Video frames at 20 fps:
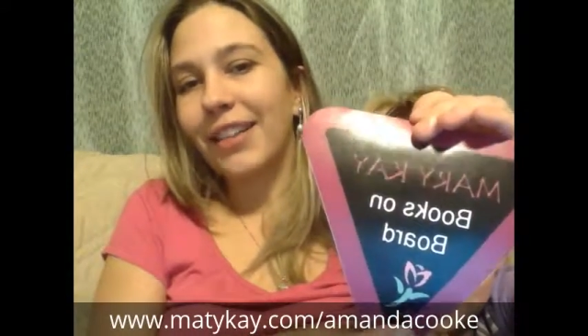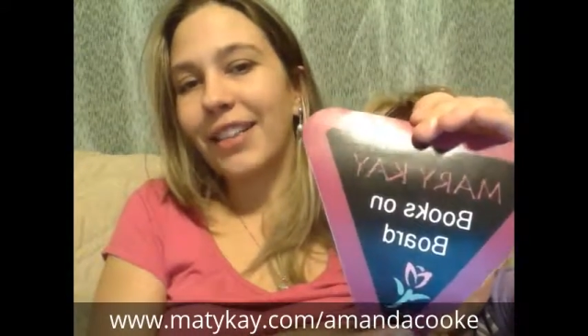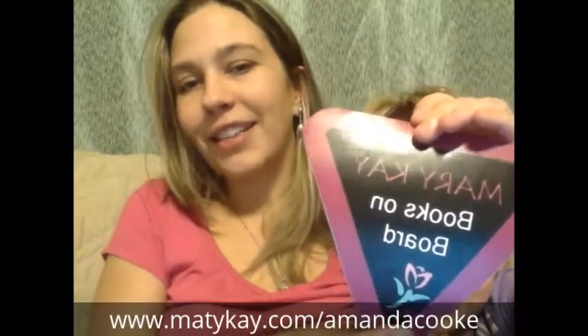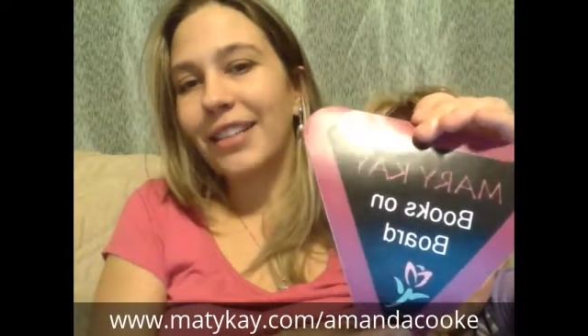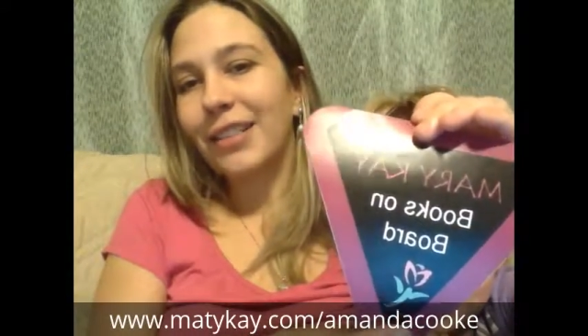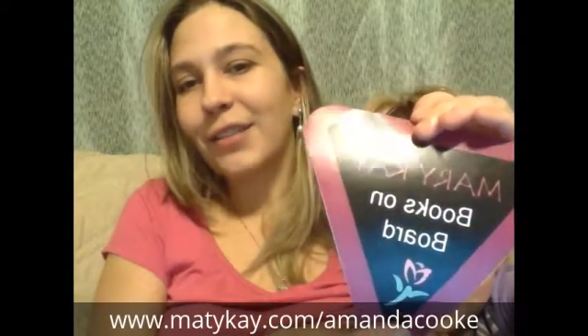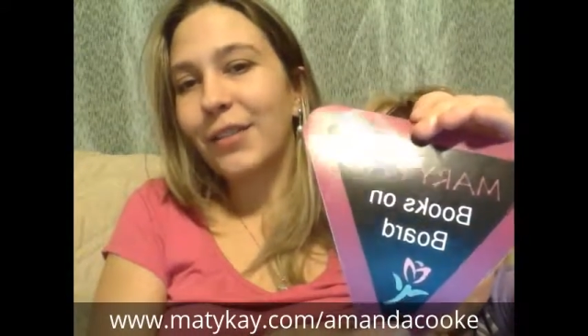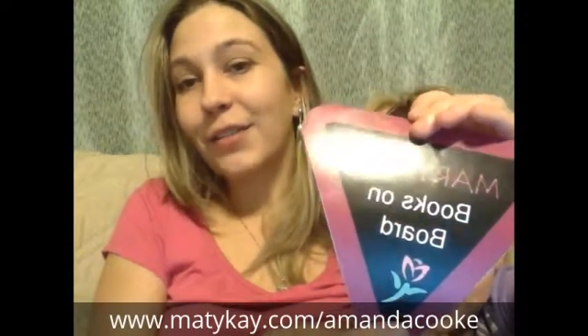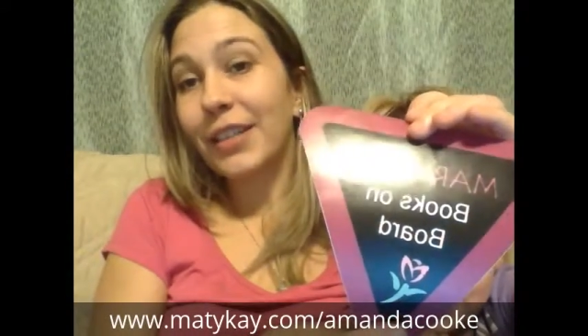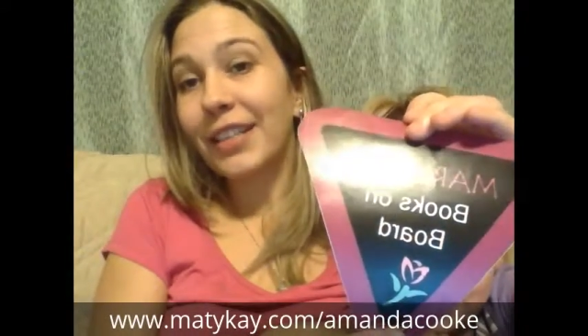
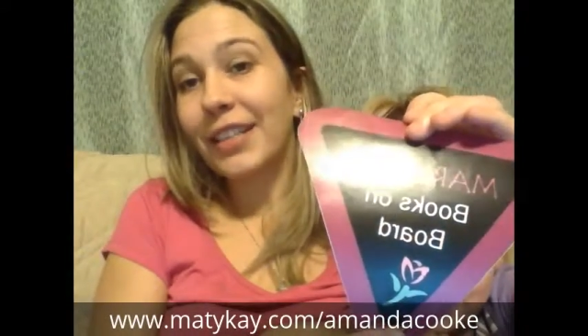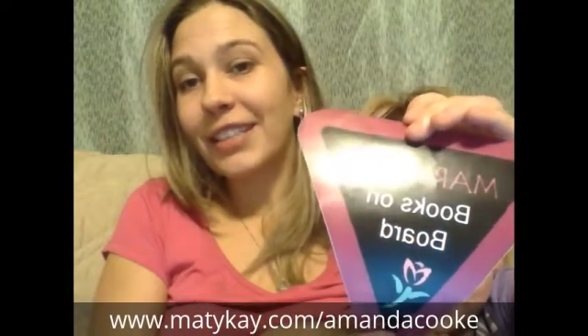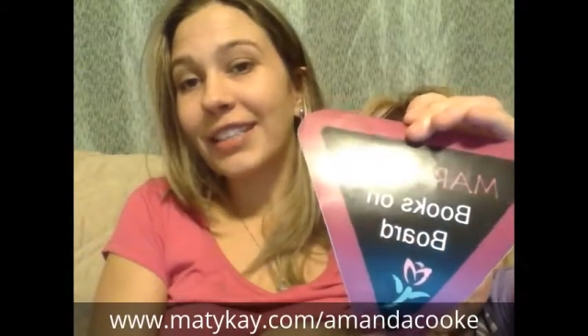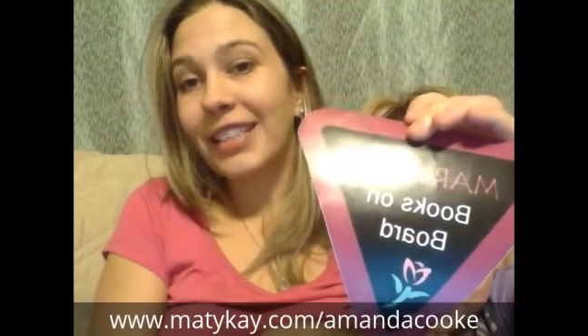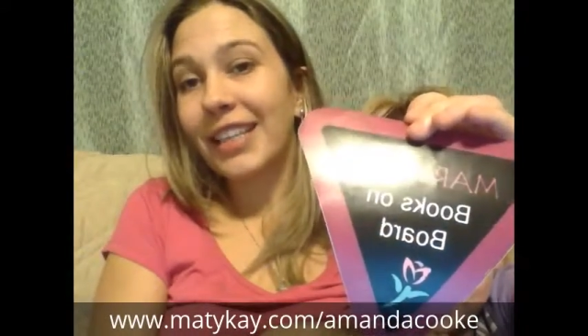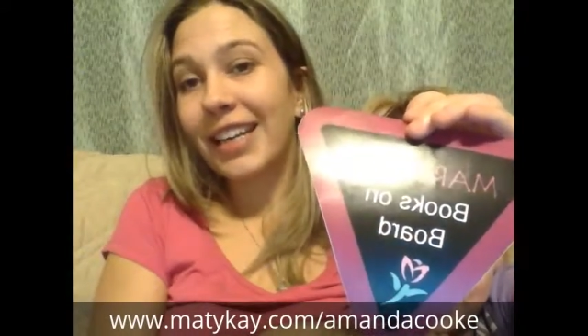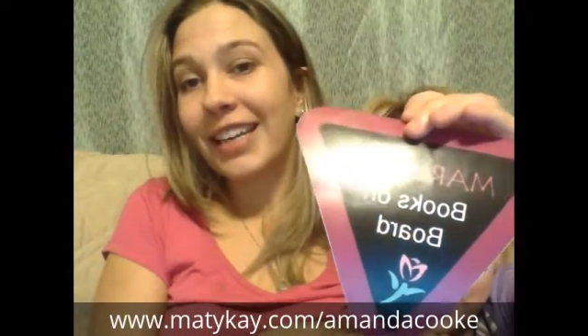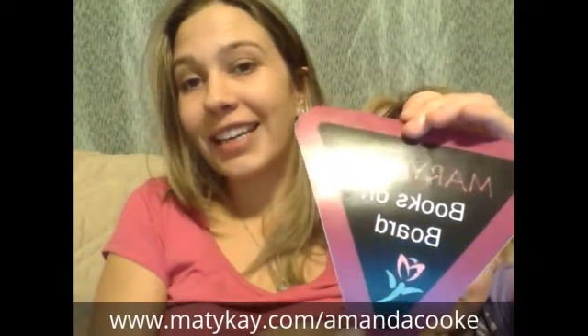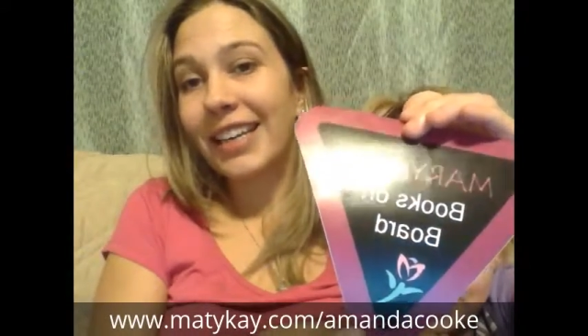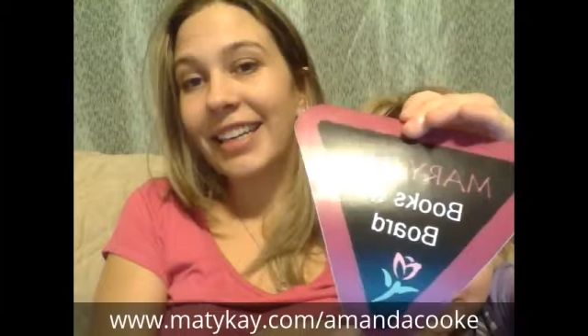These are very
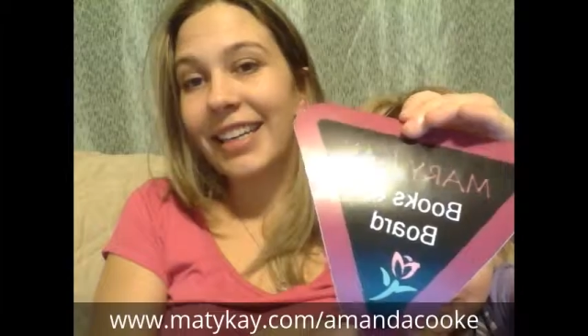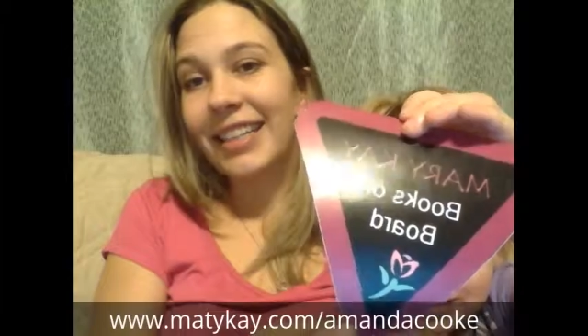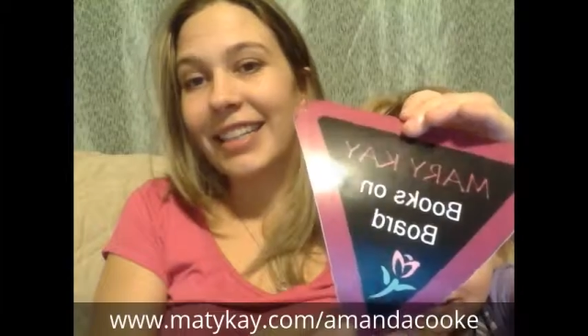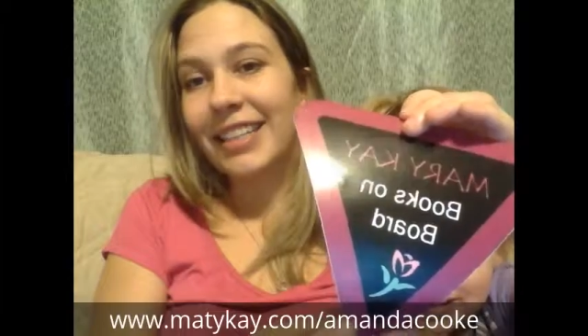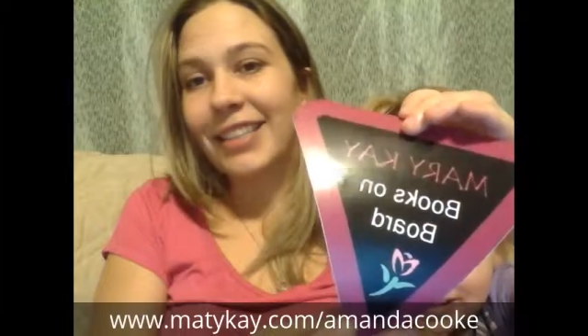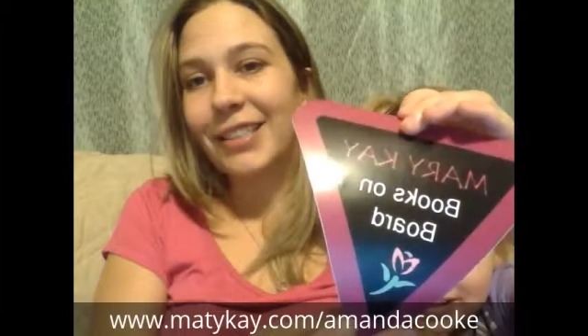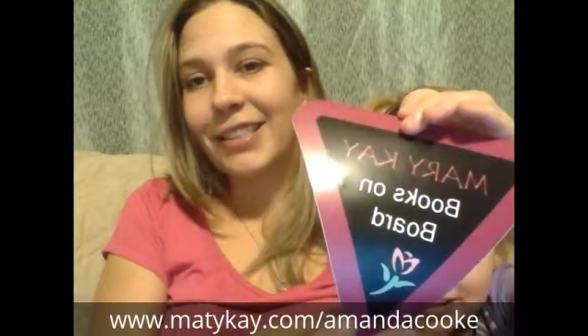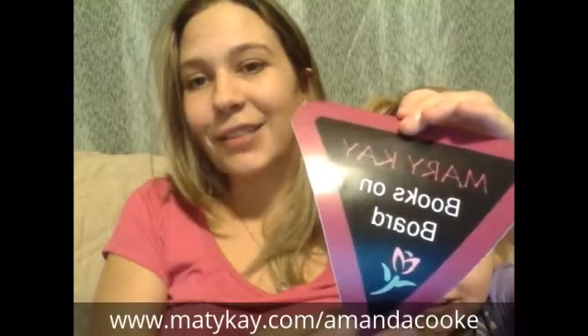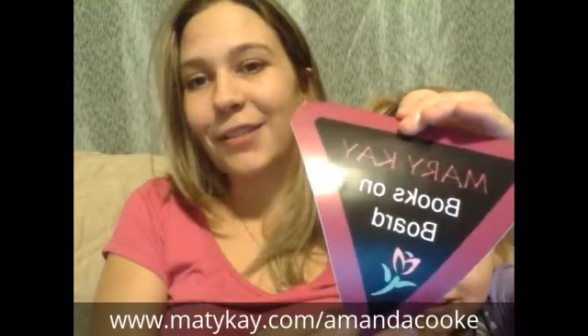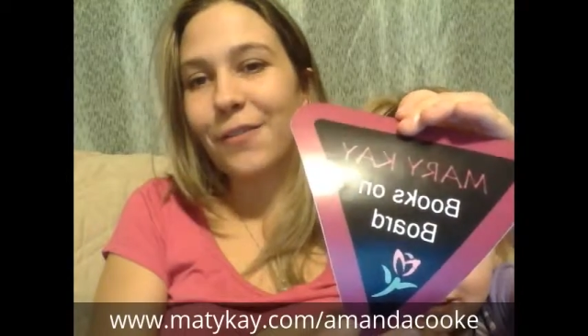shiny.
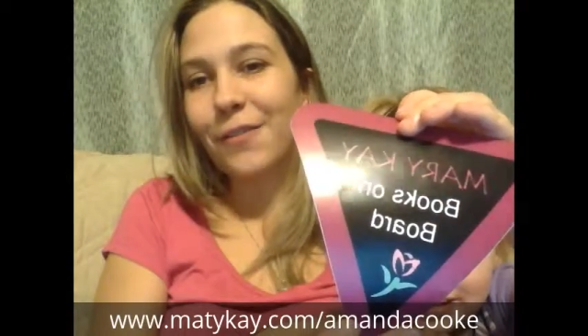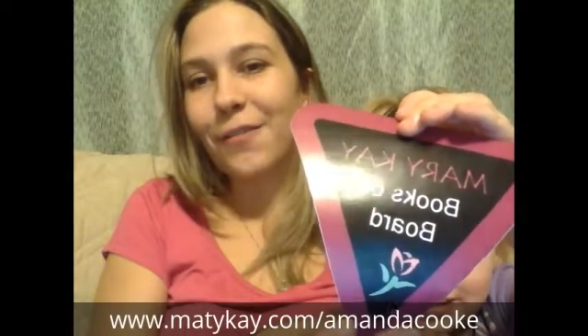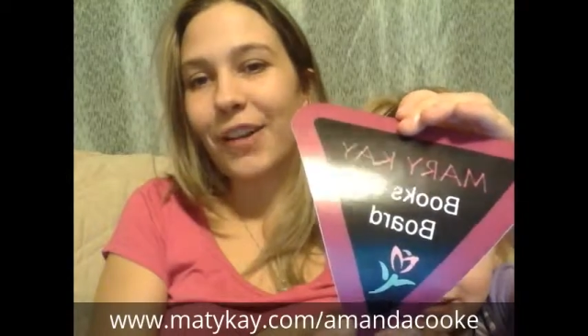These are